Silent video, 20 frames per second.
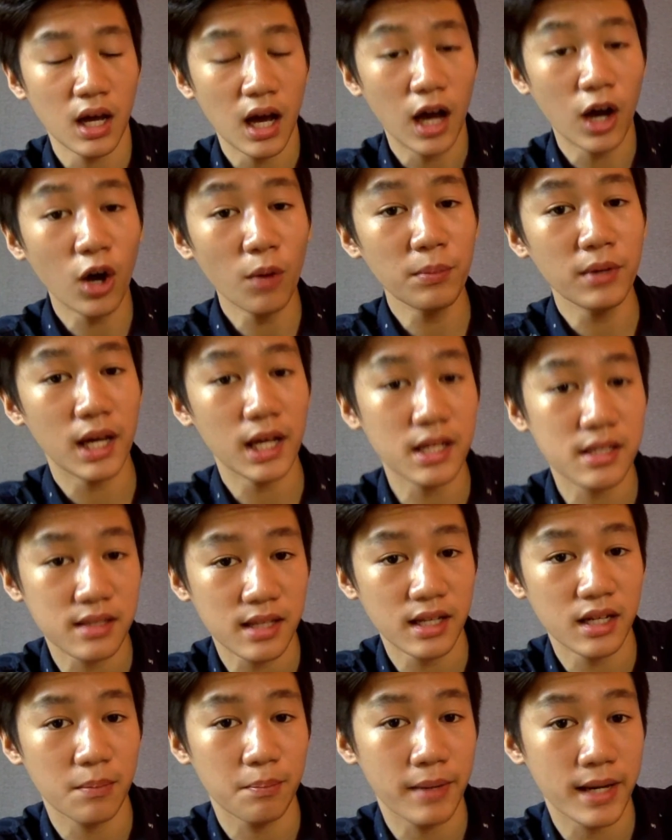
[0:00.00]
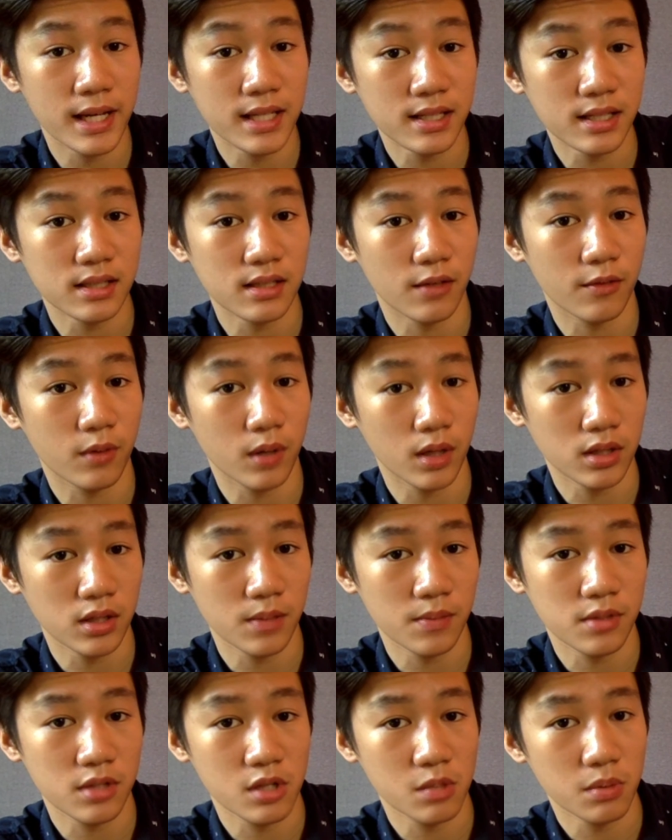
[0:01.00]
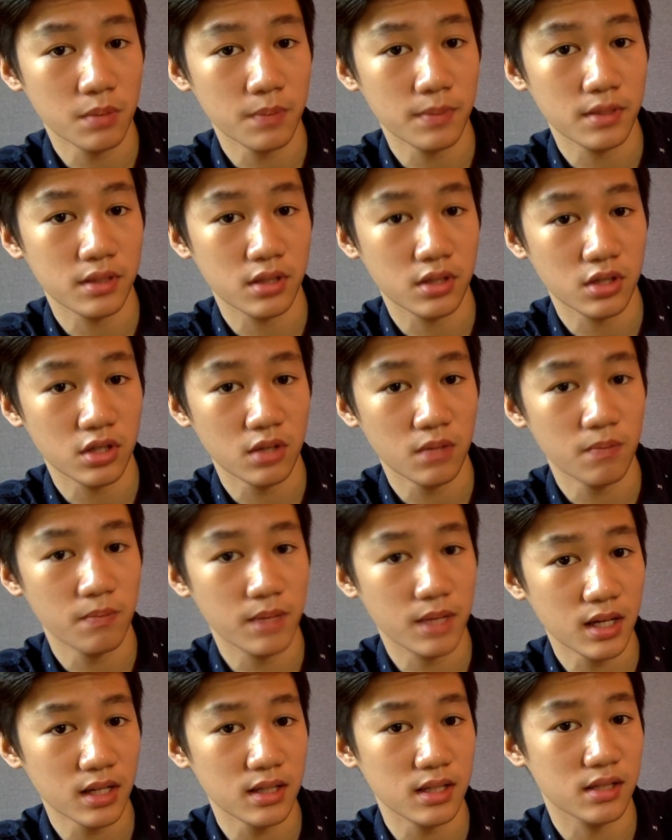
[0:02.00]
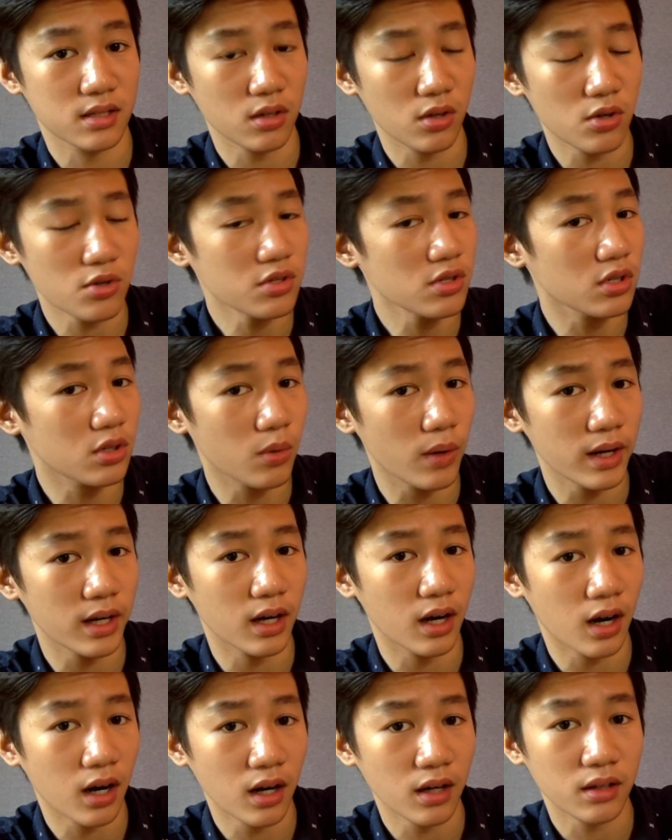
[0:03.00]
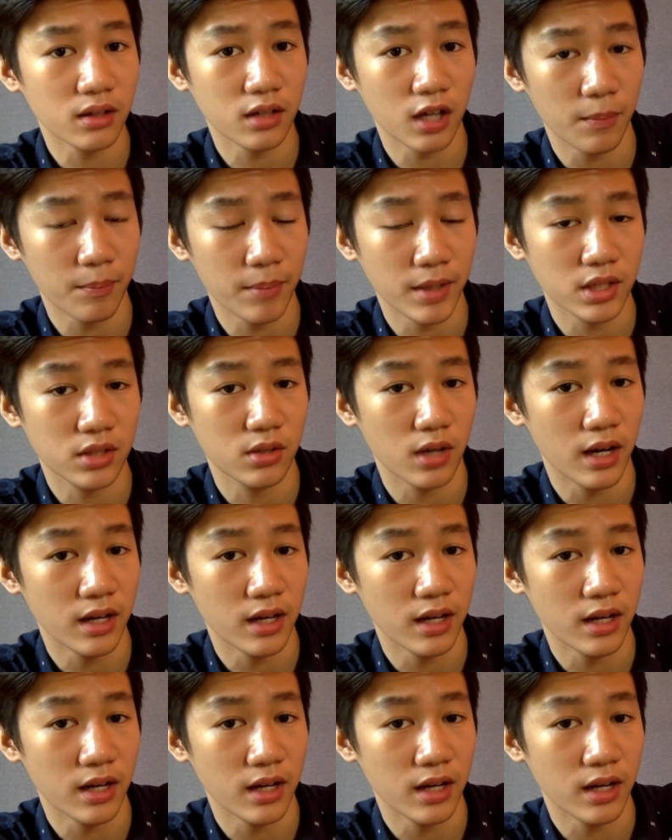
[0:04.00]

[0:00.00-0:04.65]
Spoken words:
I hope you understand the basics of quantum superposition because it's also quite a hard topic to